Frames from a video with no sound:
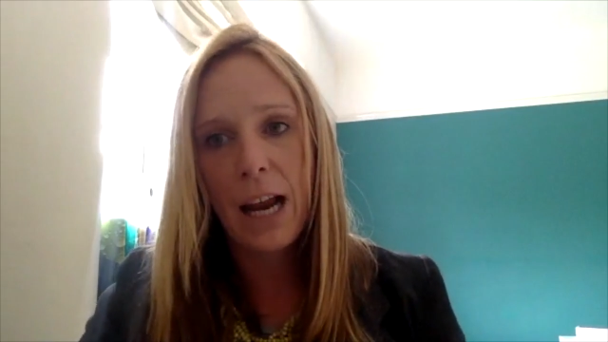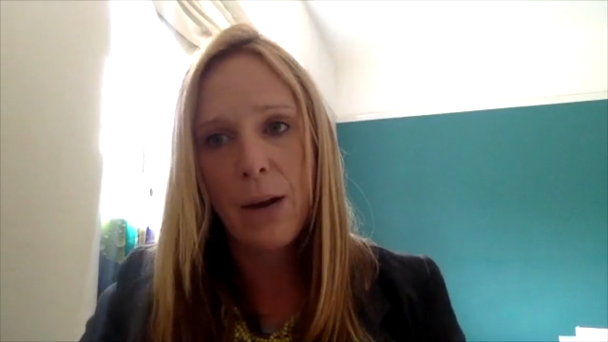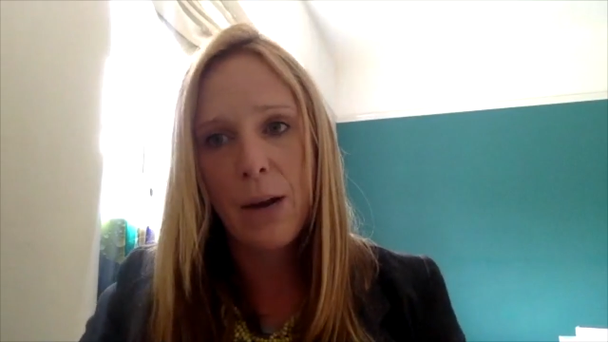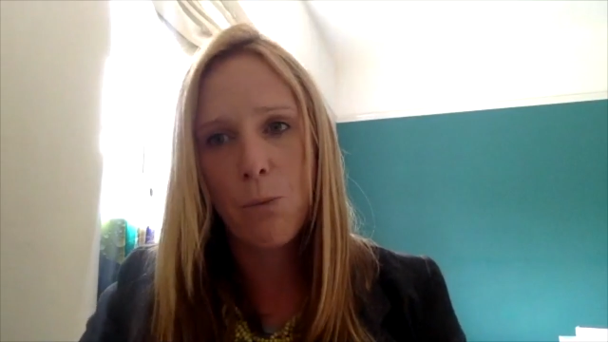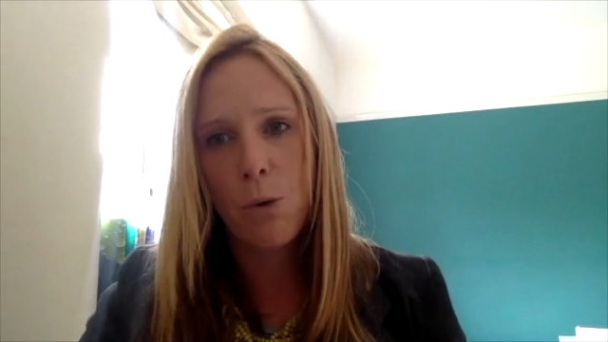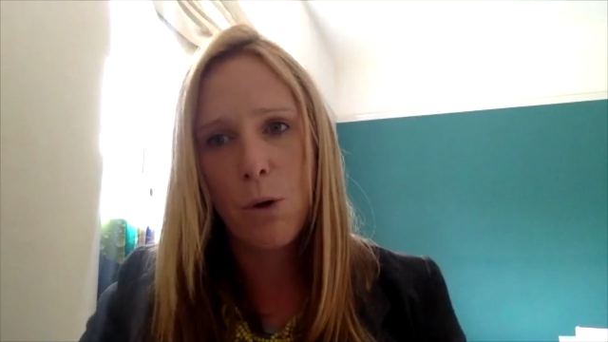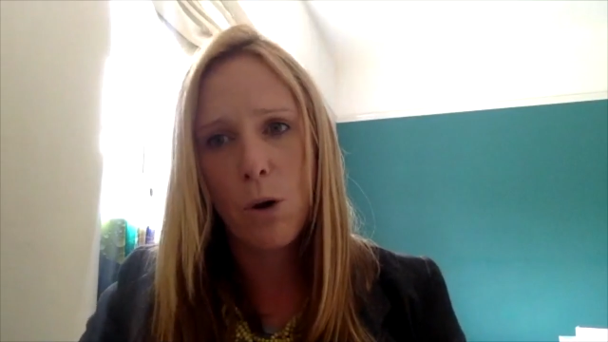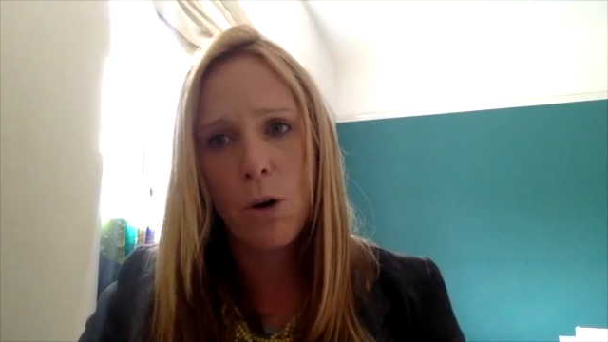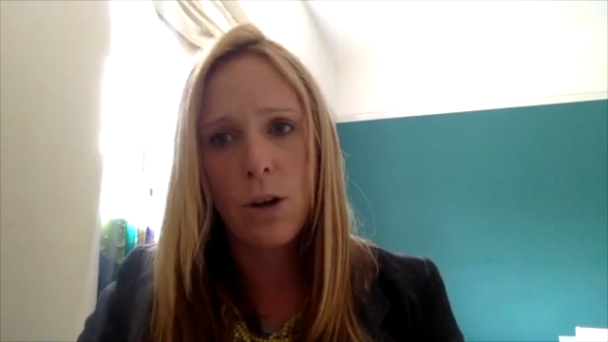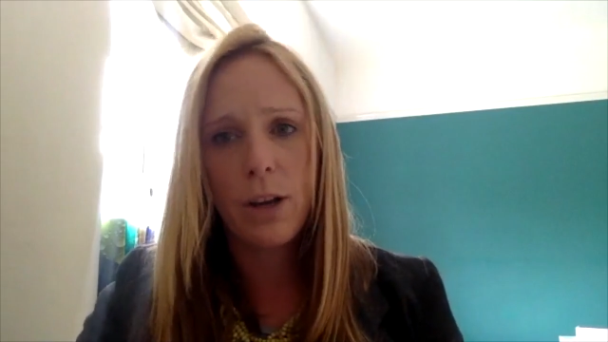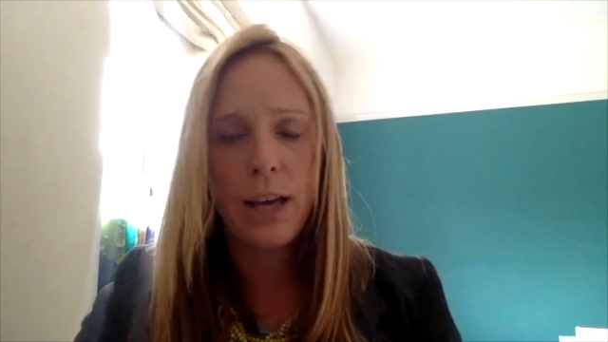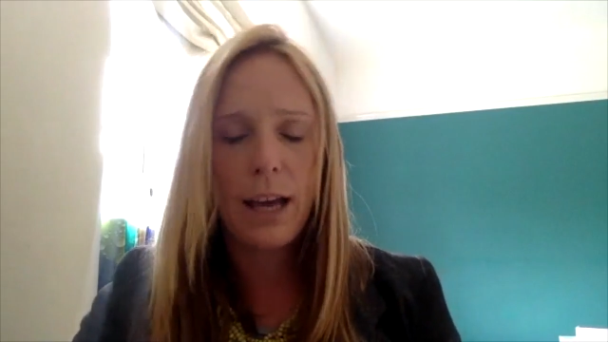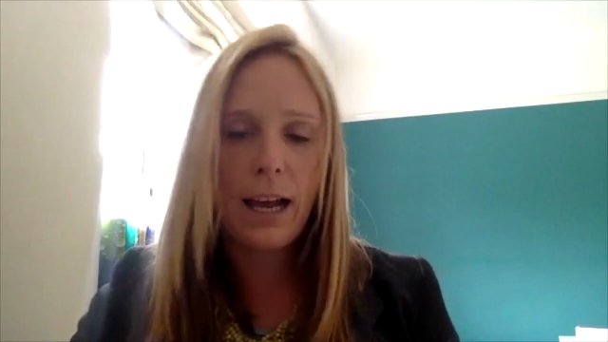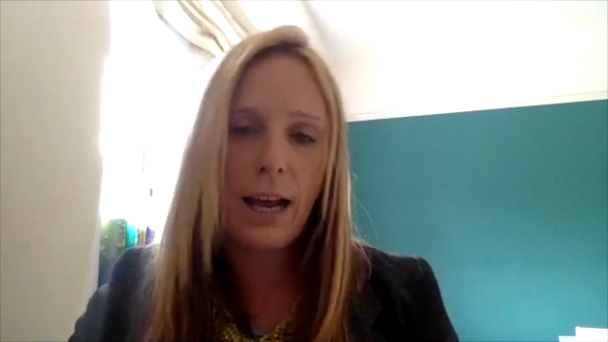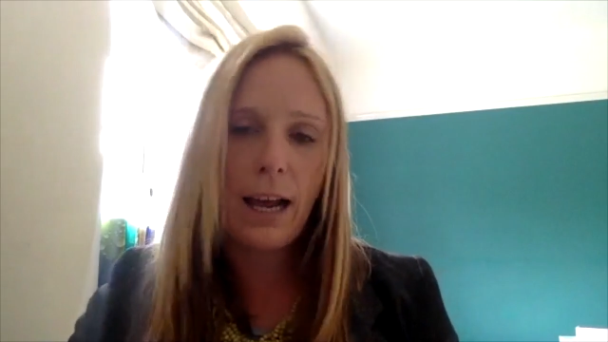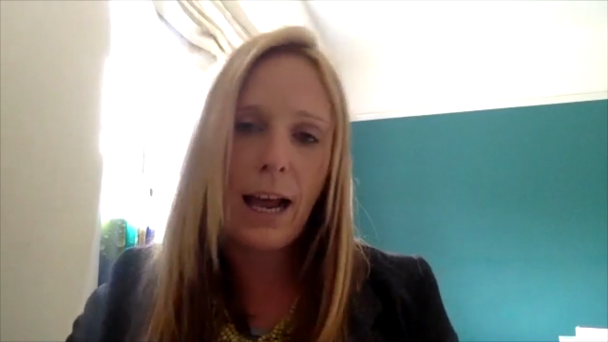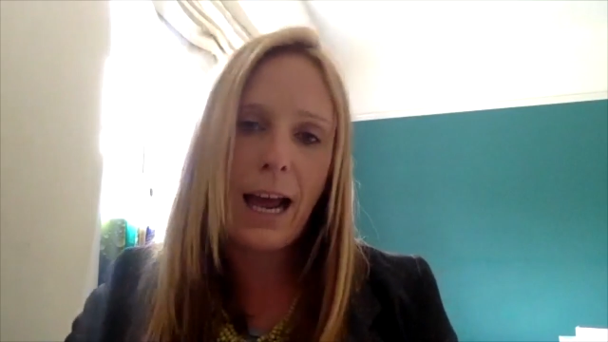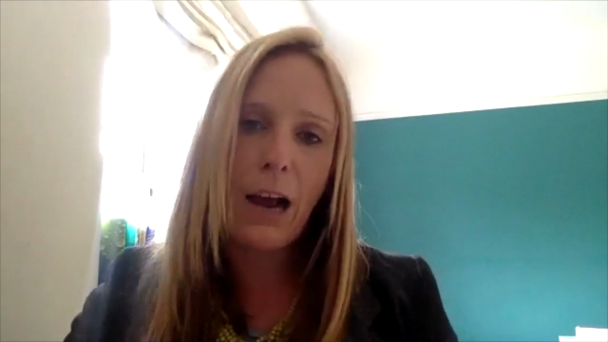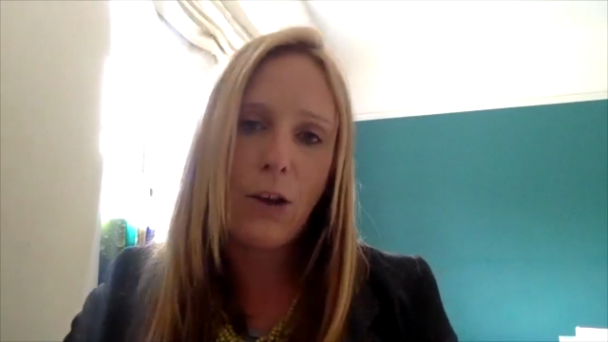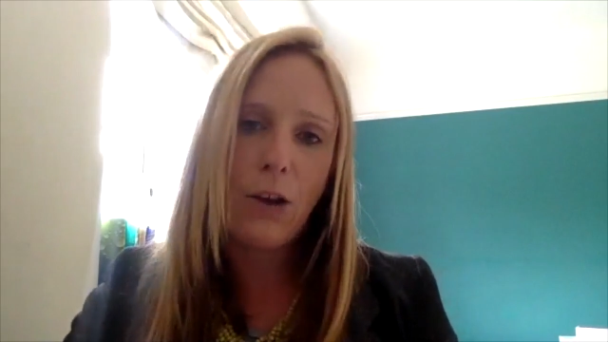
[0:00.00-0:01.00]
and we'll look at
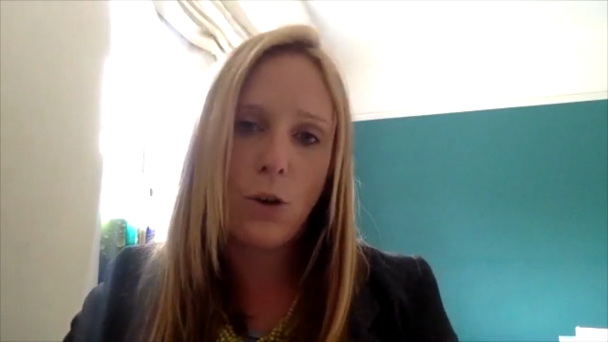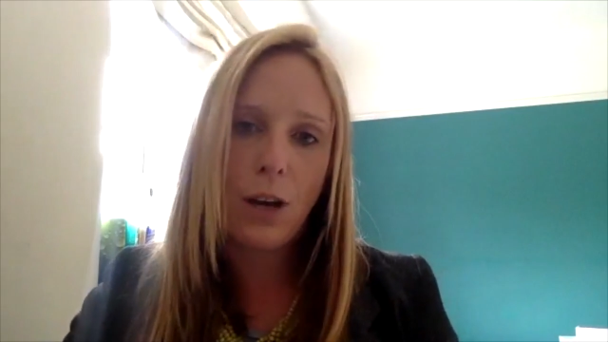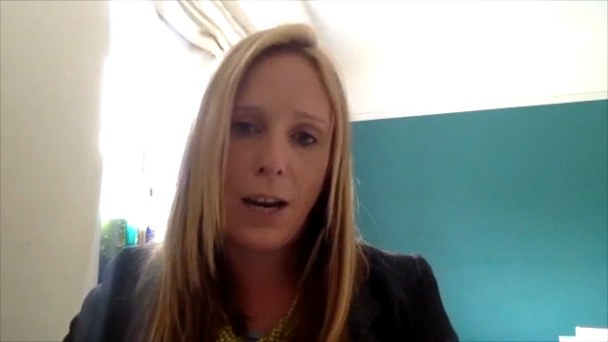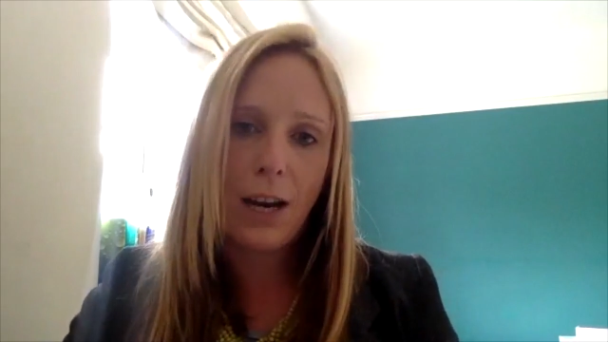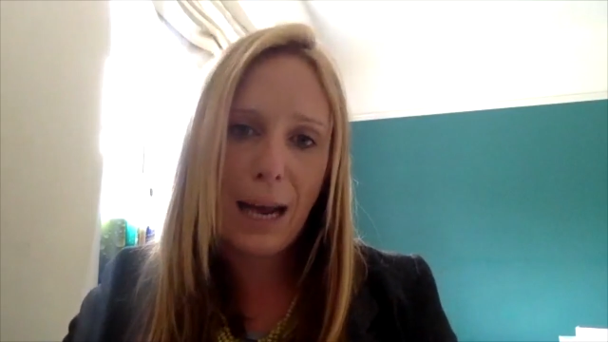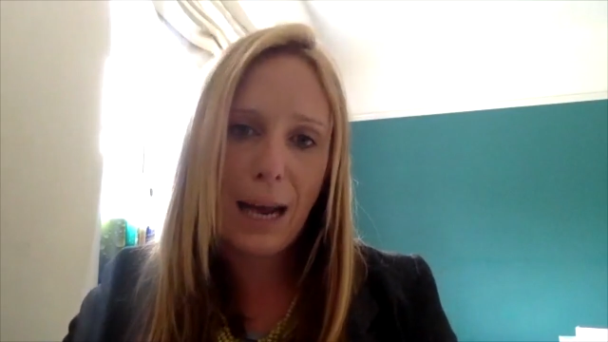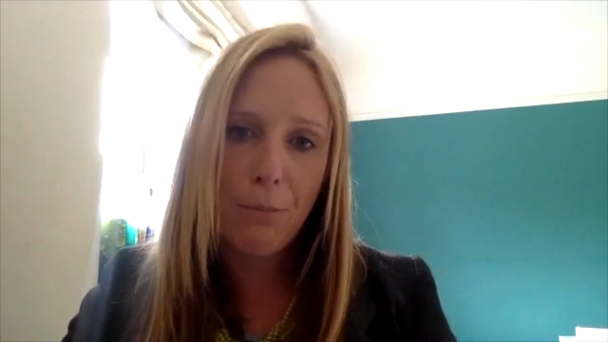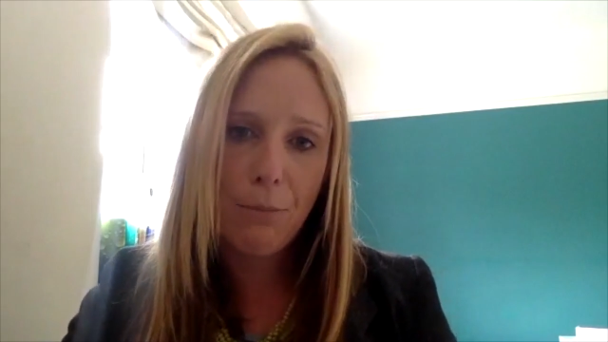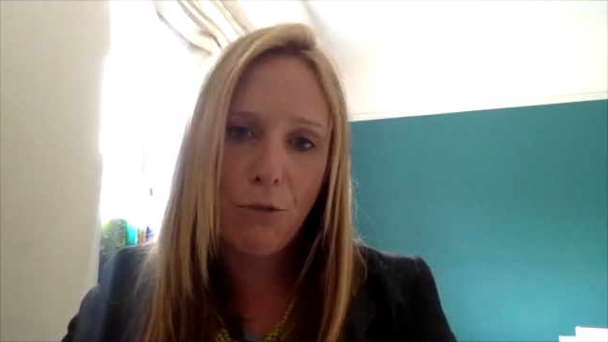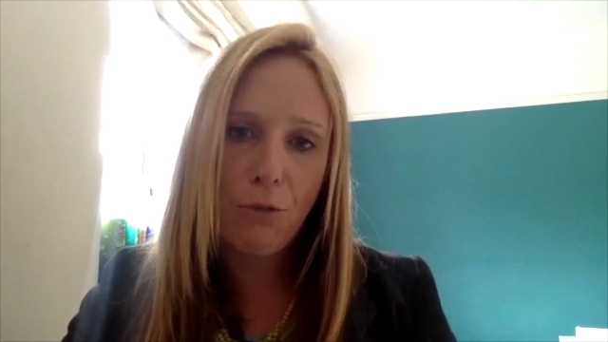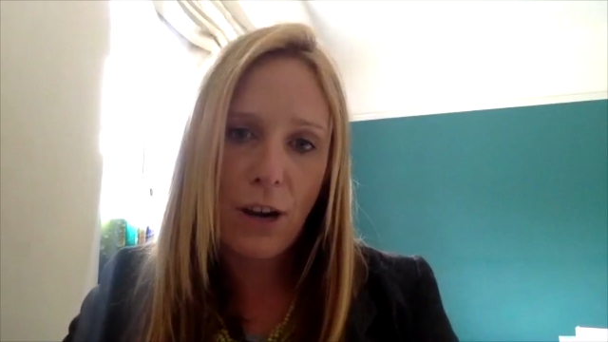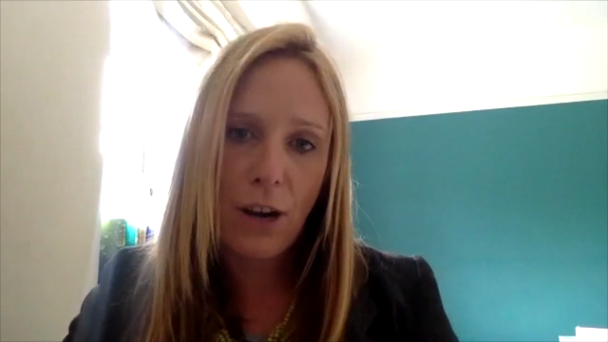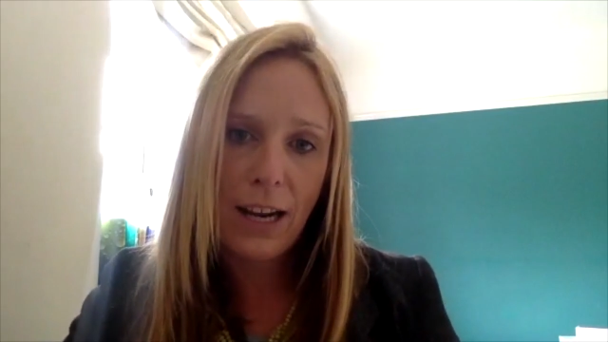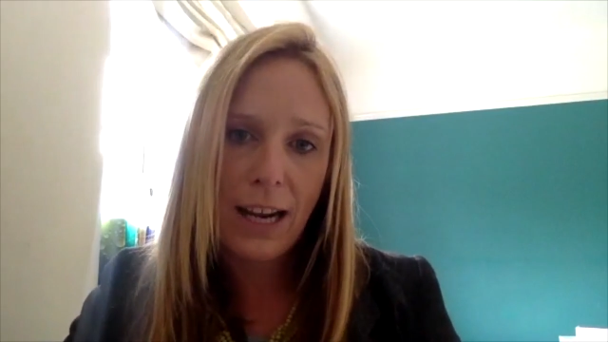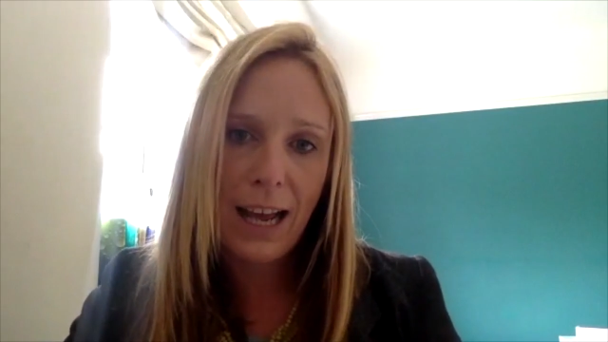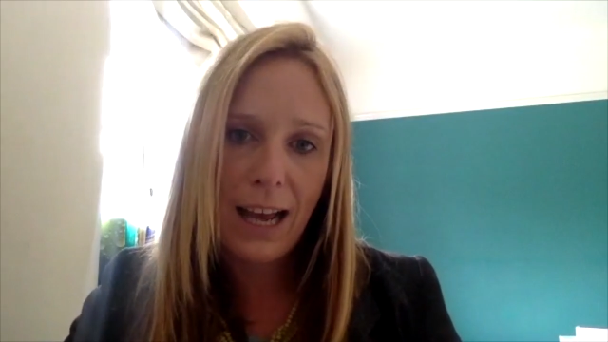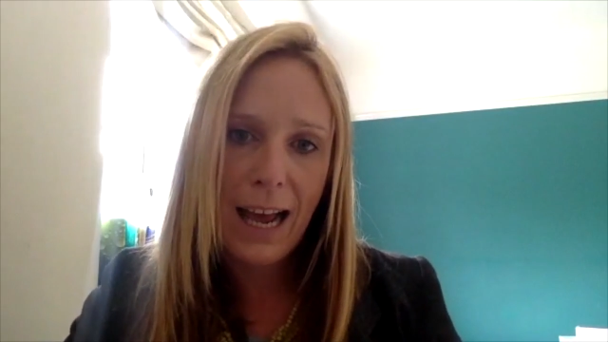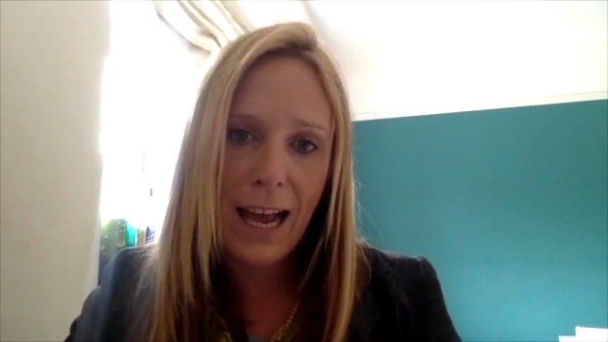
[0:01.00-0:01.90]
how you collaborate,